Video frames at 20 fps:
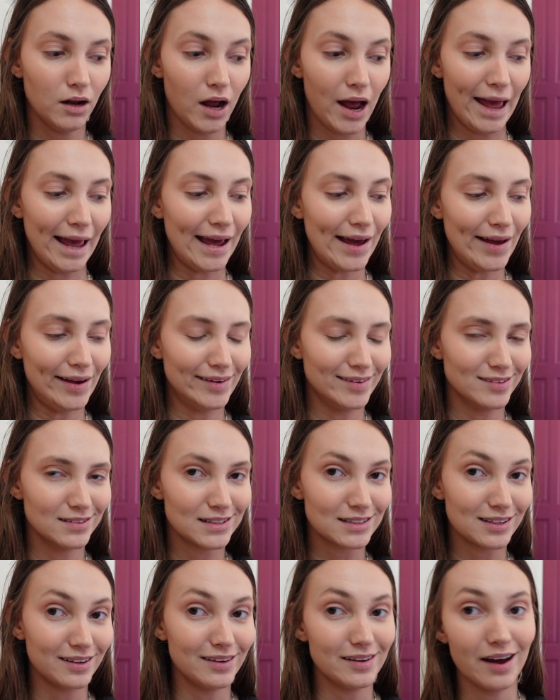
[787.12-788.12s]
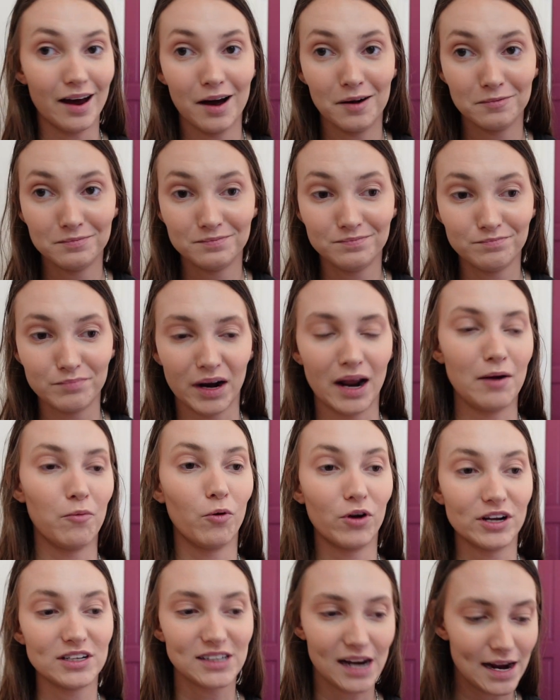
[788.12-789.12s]
And yeah, but I
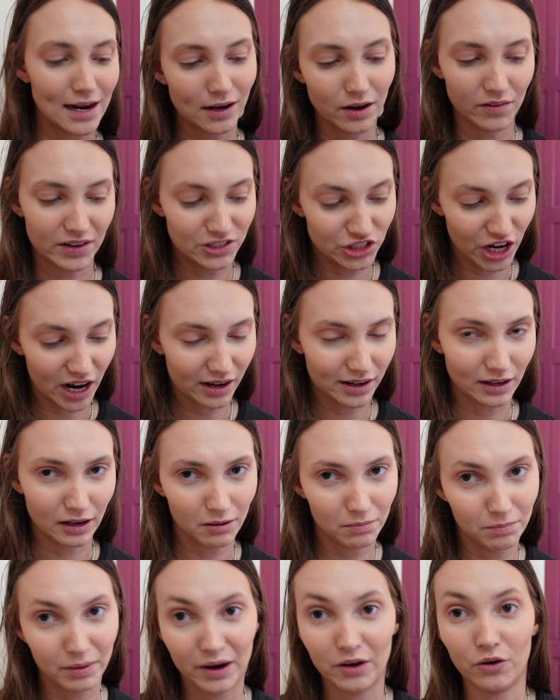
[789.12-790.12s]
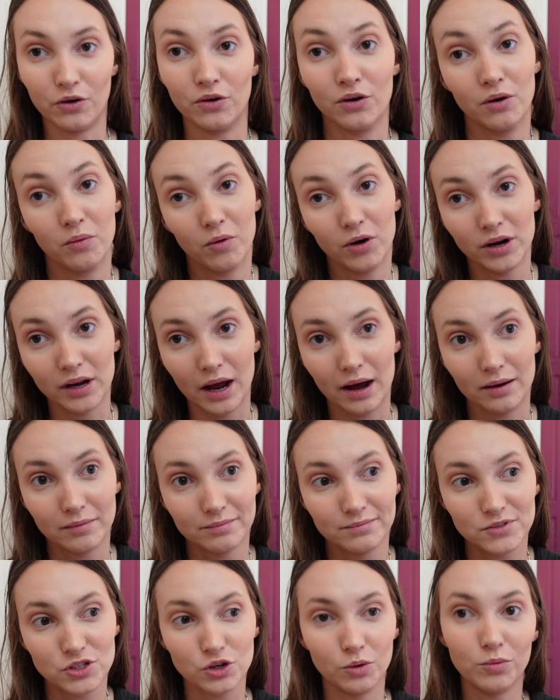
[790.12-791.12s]
want to take another jacket, but I don't know what yet.
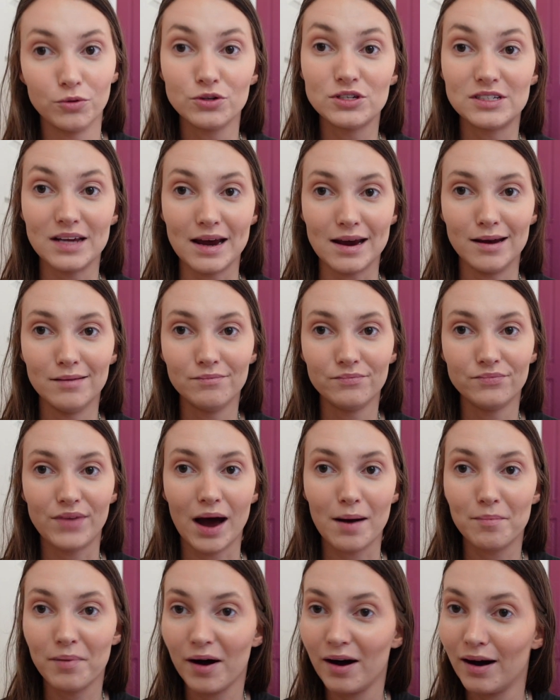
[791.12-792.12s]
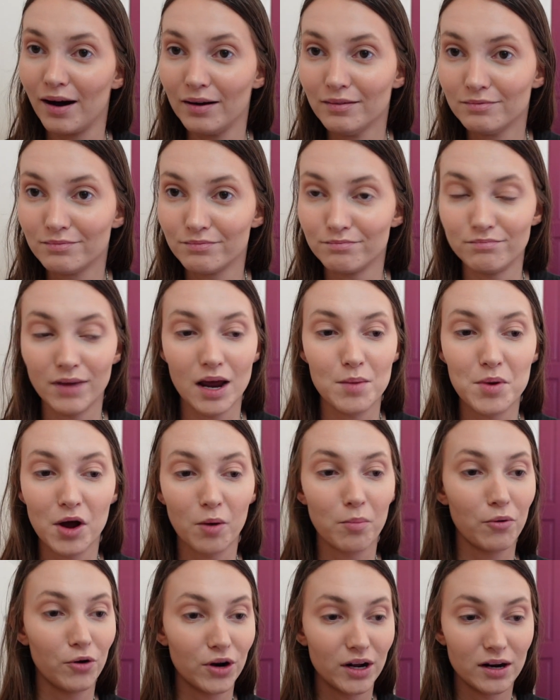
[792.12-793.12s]
So we'll see. That part, maybe I'll
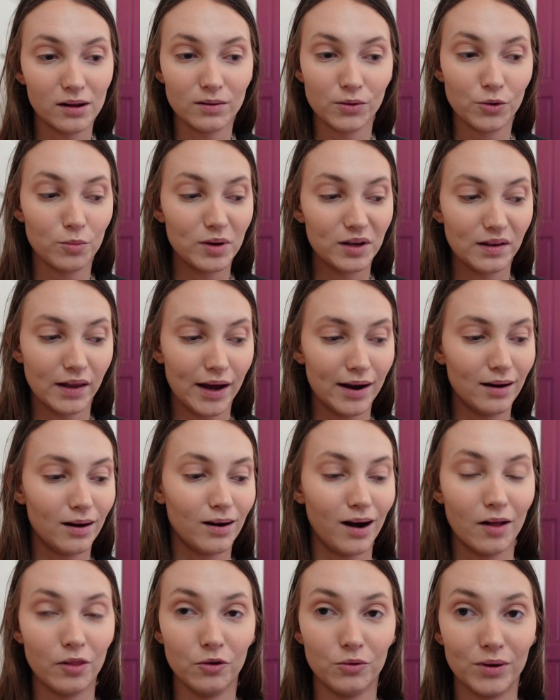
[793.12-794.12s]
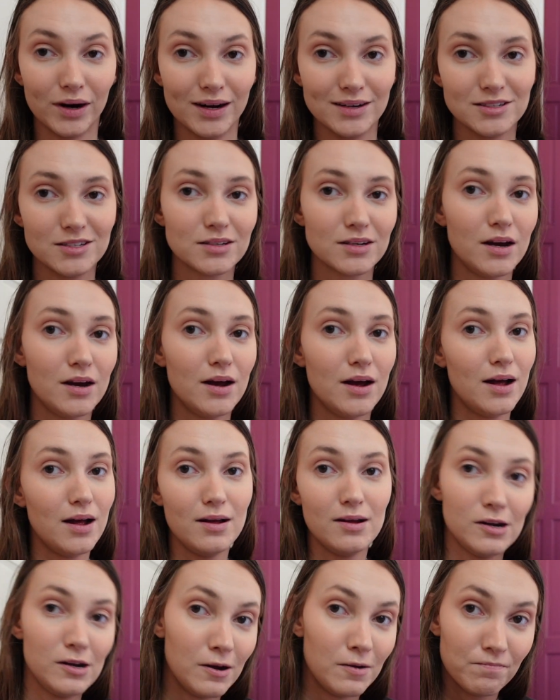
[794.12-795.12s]
put in a little bit later. Otherwise,
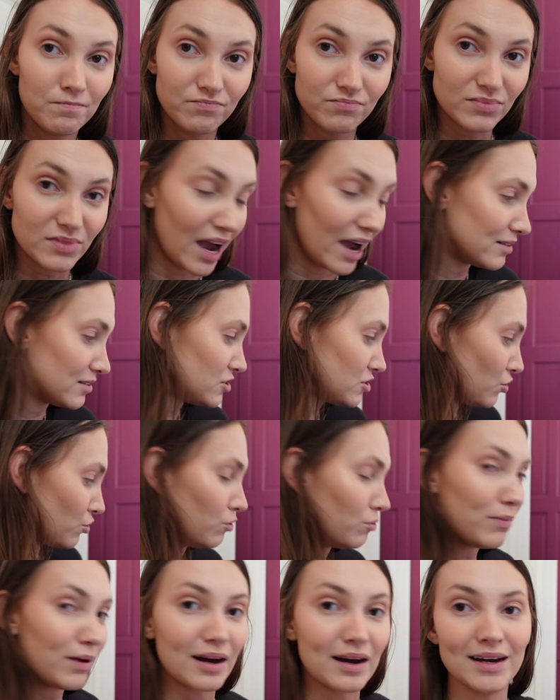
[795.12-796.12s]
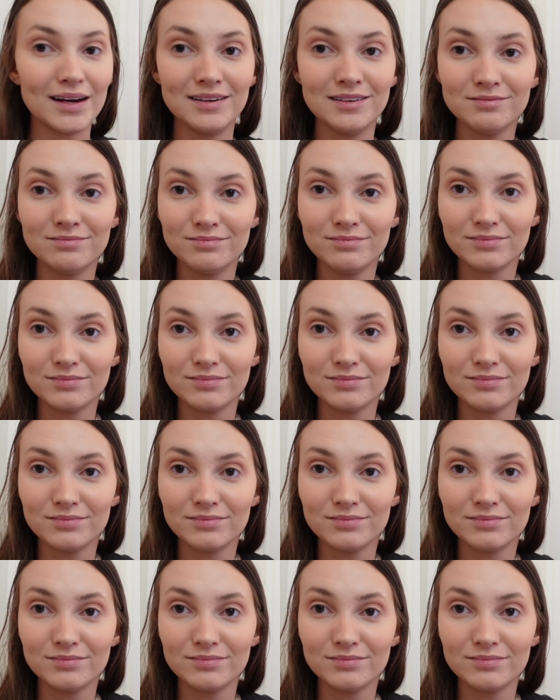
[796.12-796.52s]
that's all my